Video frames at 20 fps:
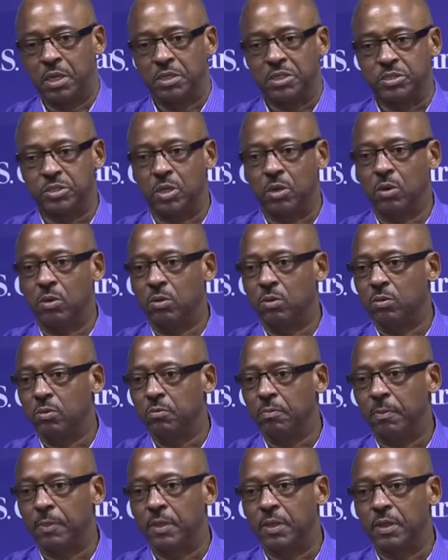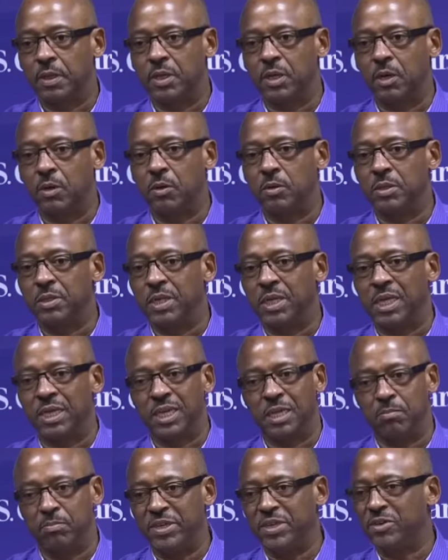So, you know,
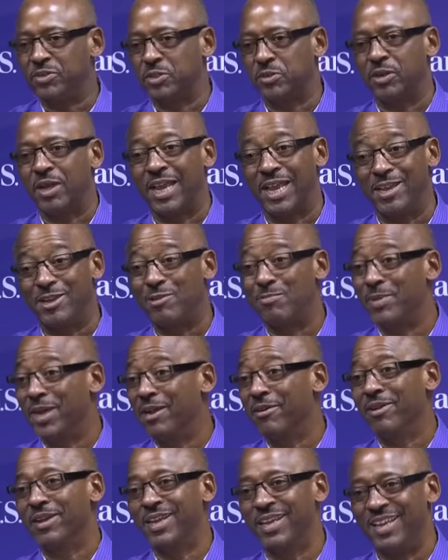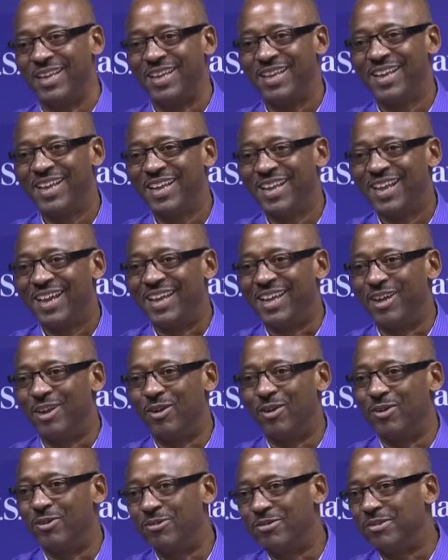they beat us on a Hail Mary, you
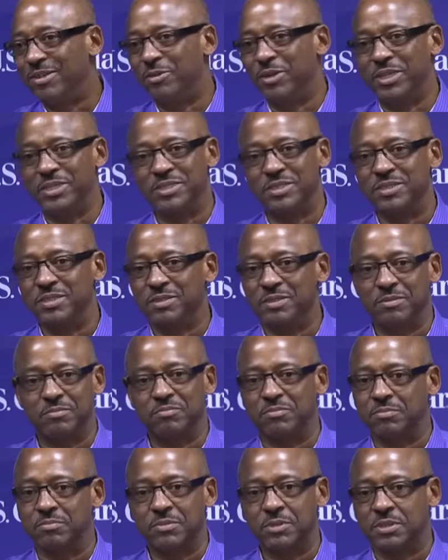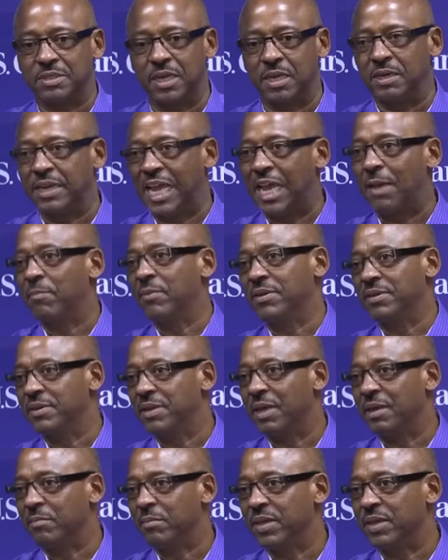know, which doesn't happen.
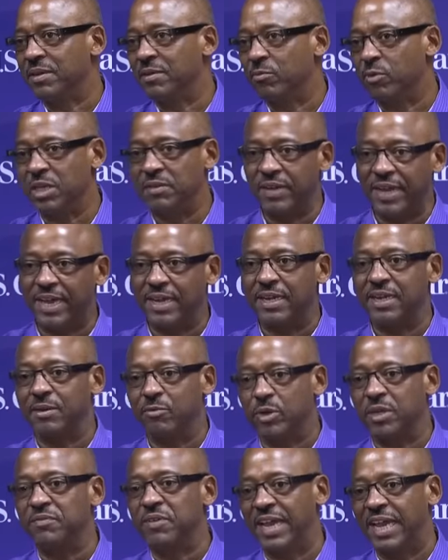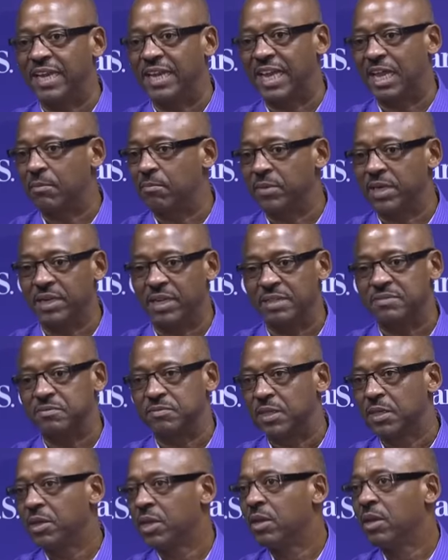I mean, we've had it happen, but that's
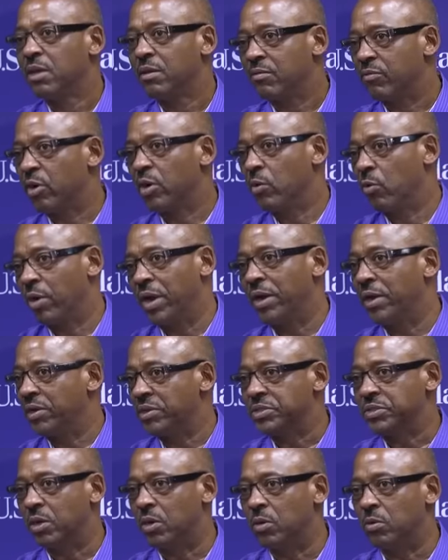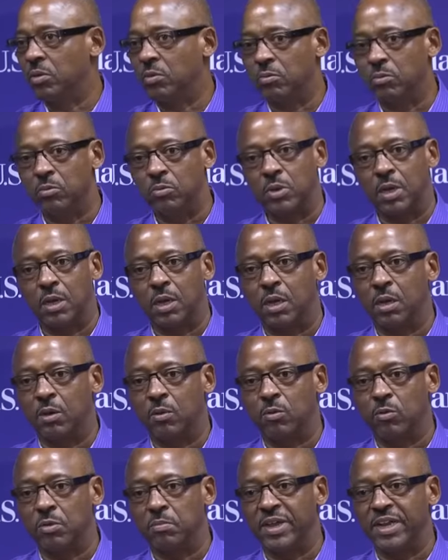very rare. So
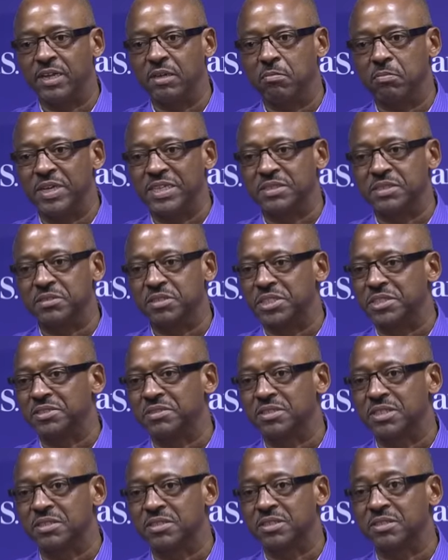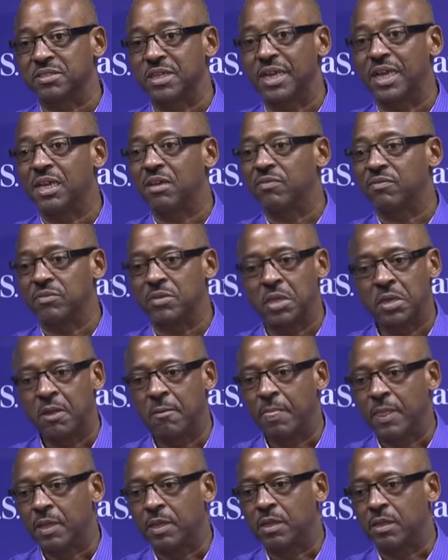we made the best decisions as a staff.
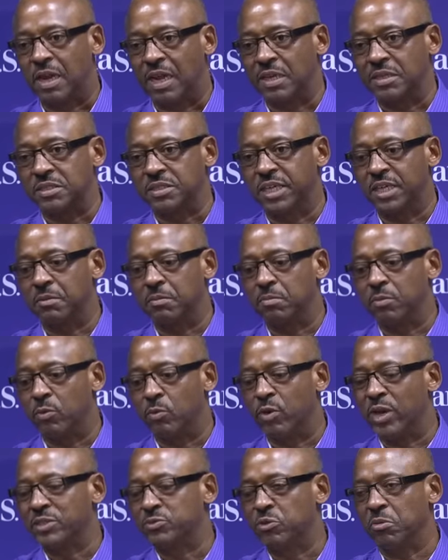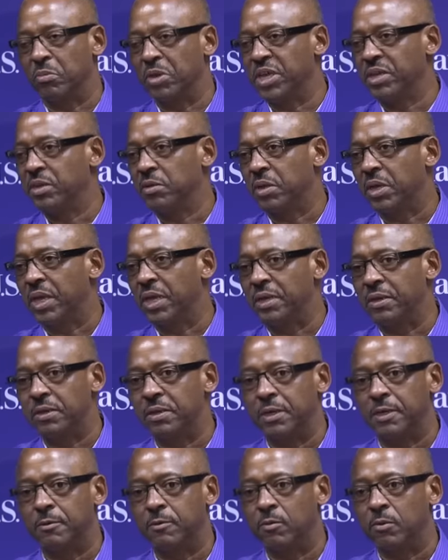Like I said, rest with me,
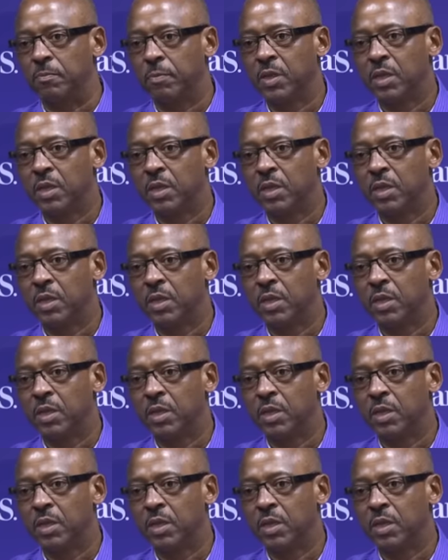and